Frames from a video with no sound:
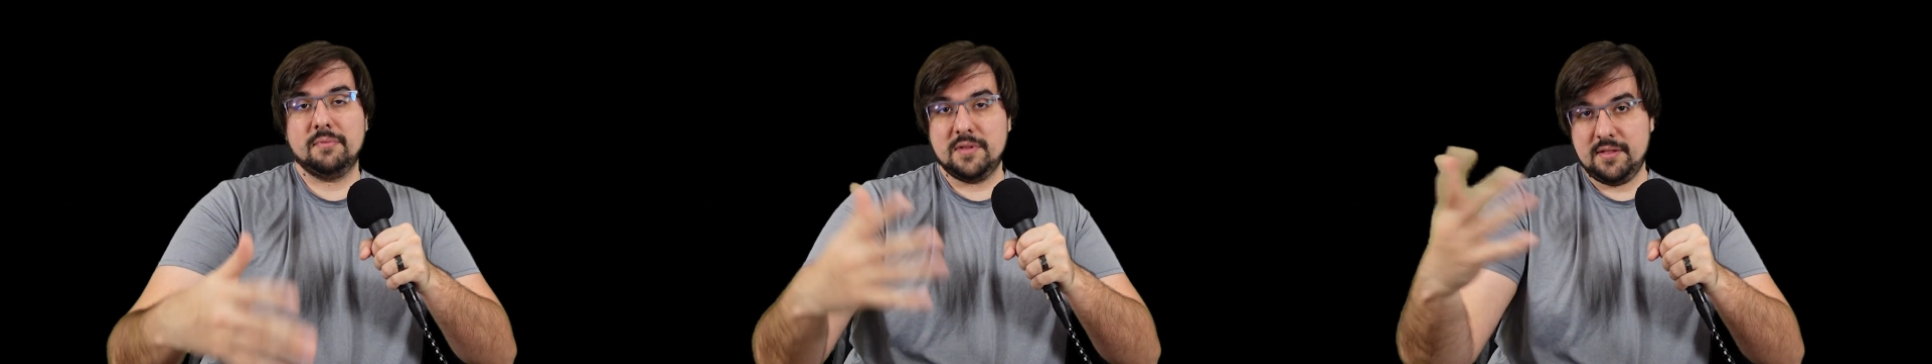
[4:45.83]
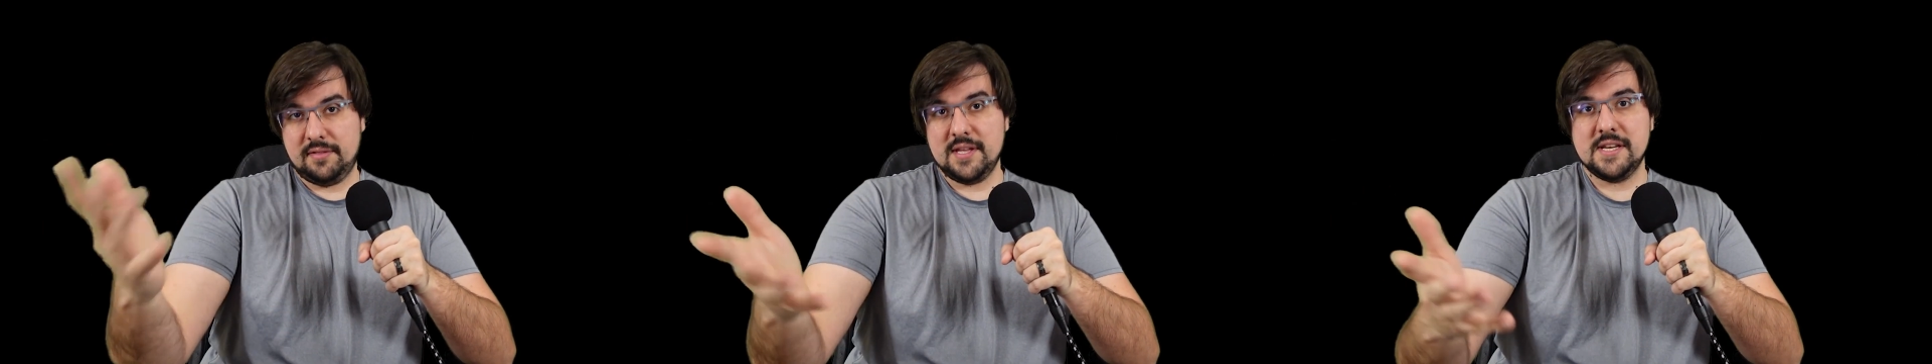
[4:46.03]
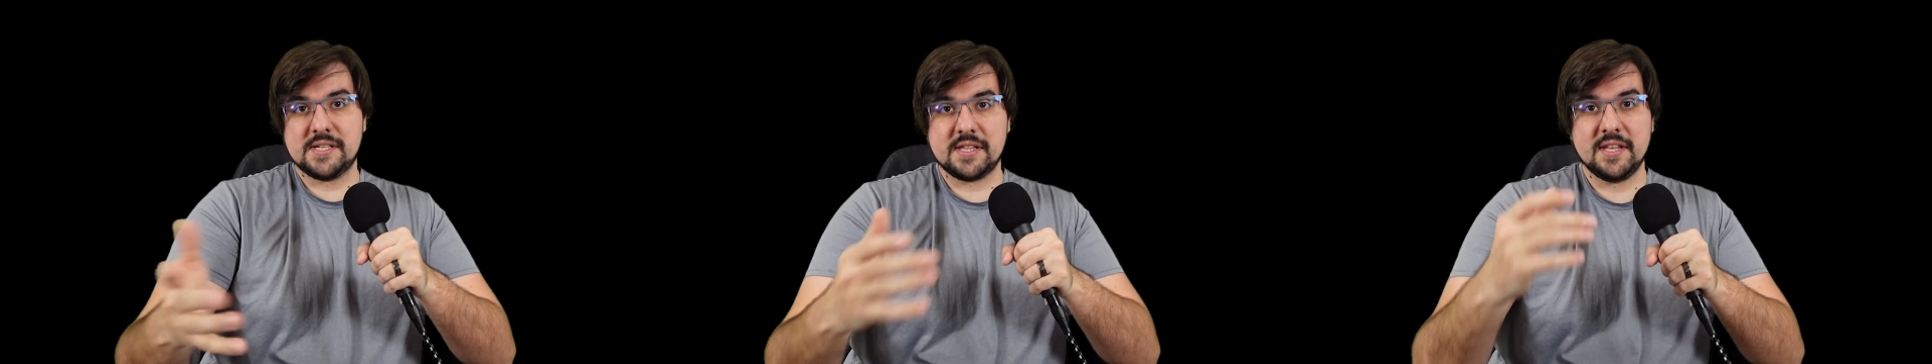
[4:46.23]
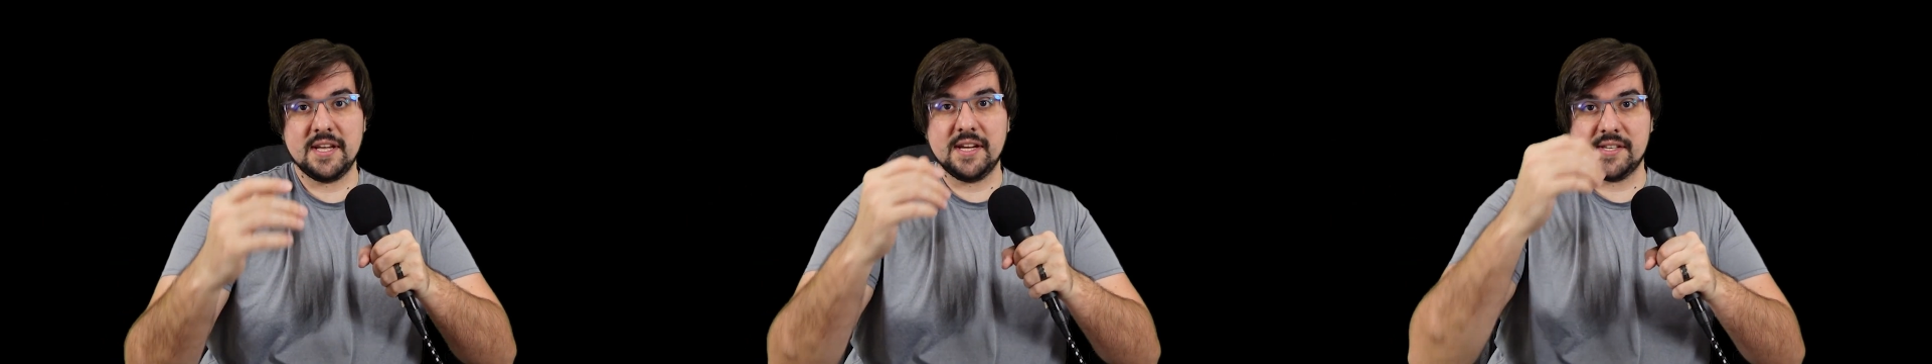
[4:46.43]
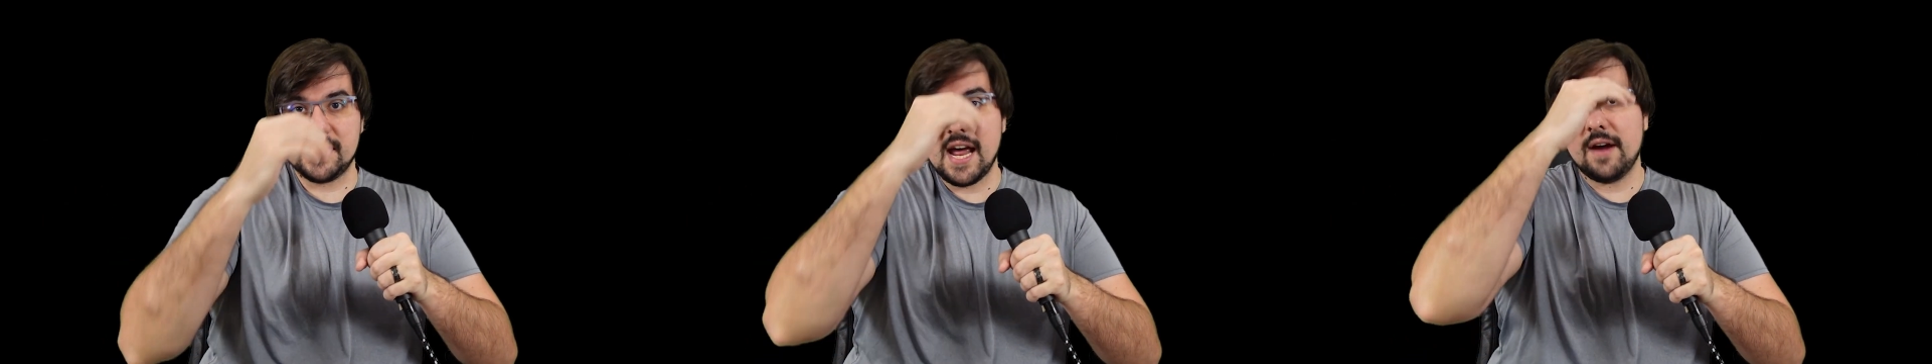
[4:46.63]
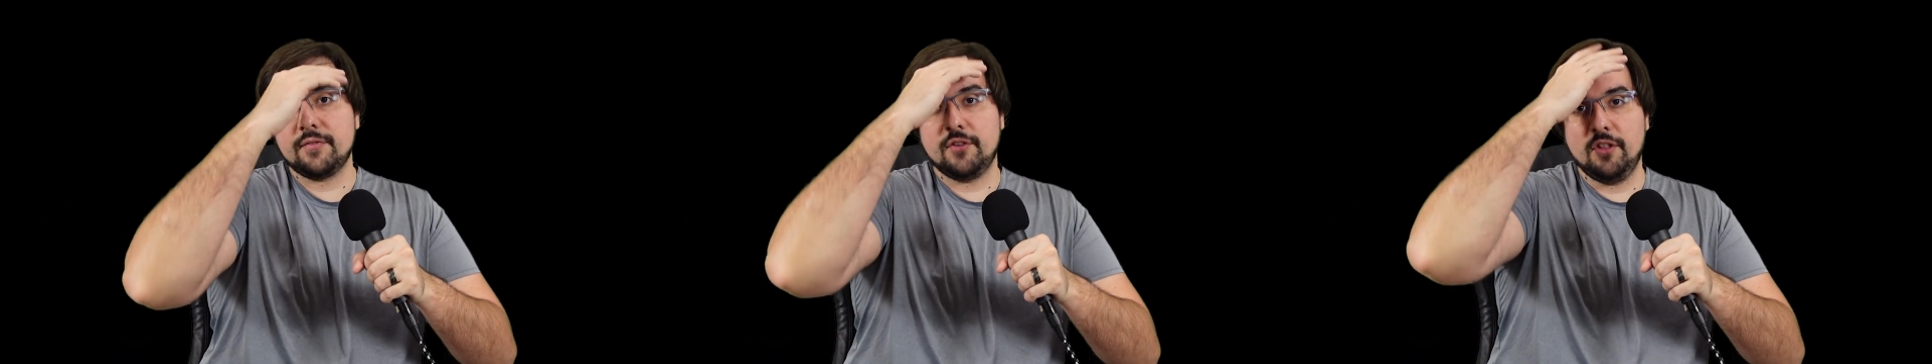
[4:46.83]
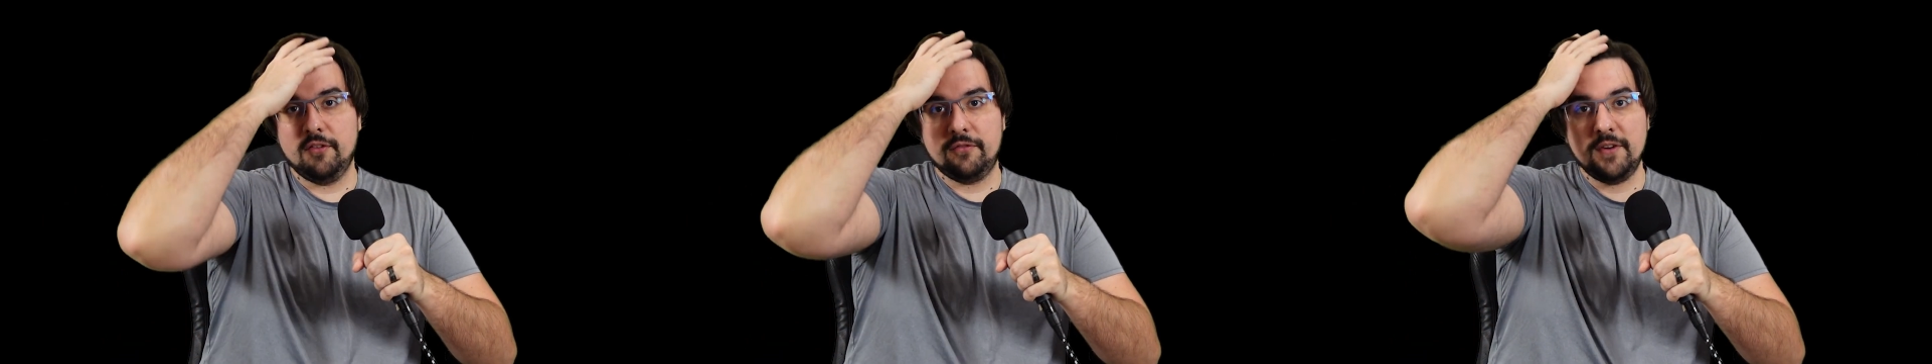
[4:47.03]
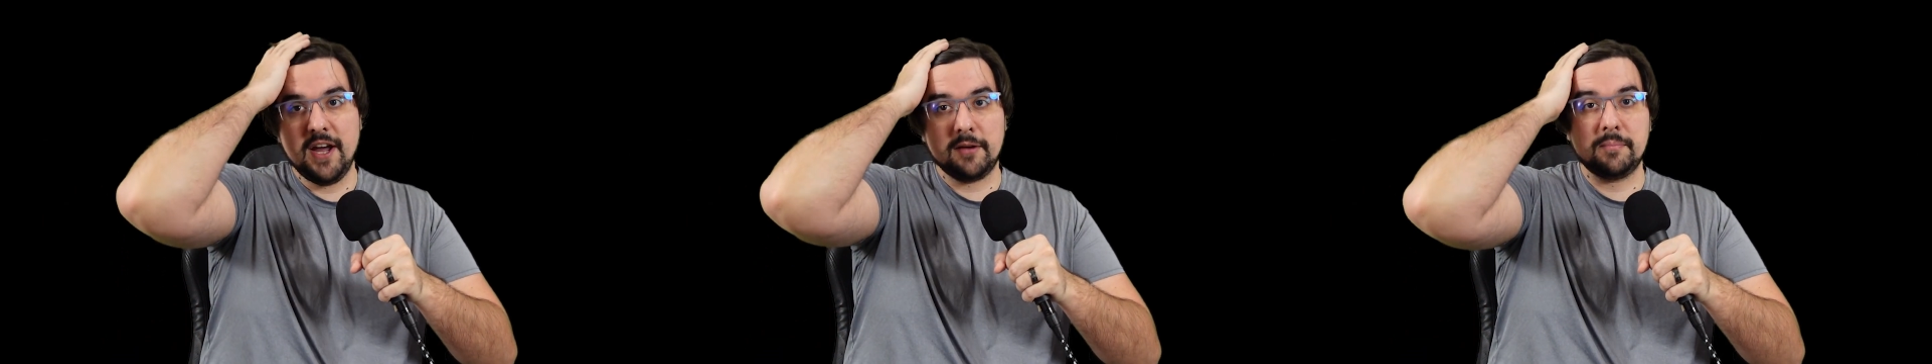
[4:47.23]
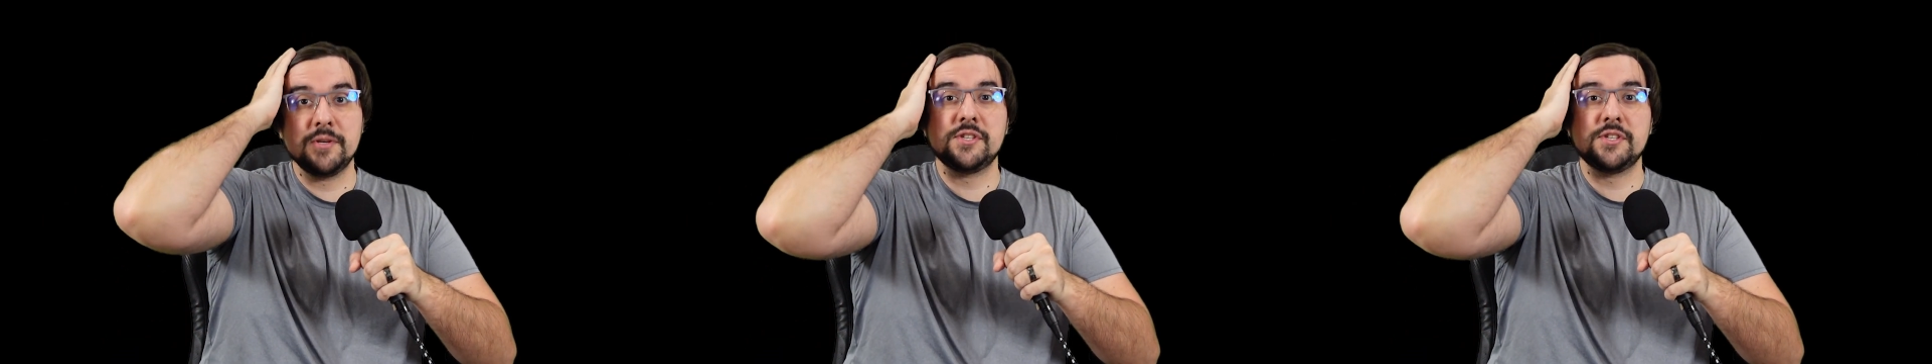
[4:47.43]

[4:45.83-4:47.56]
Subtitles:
these things after the fact,